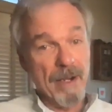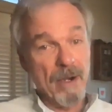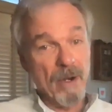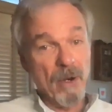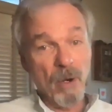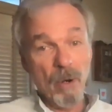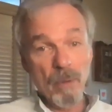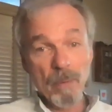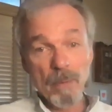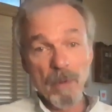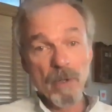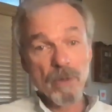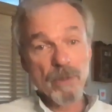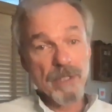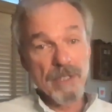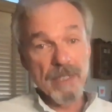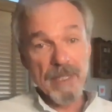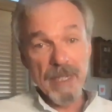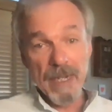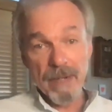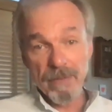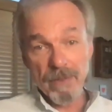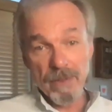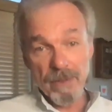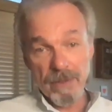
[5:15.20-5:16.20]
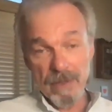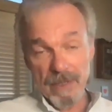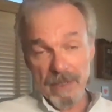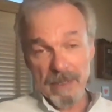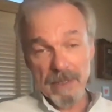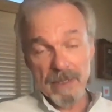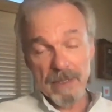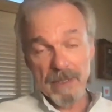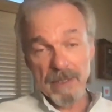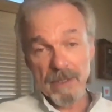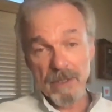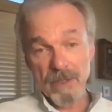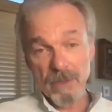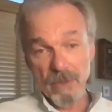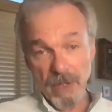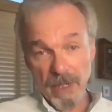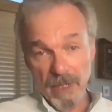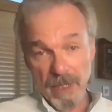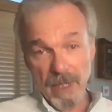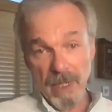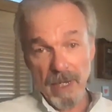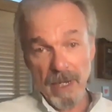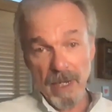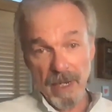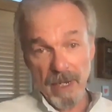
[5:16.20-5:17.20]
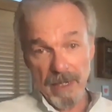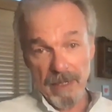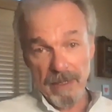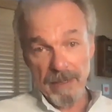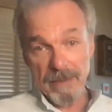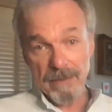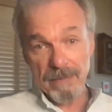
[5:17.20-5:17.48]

Almost never is it a straight line.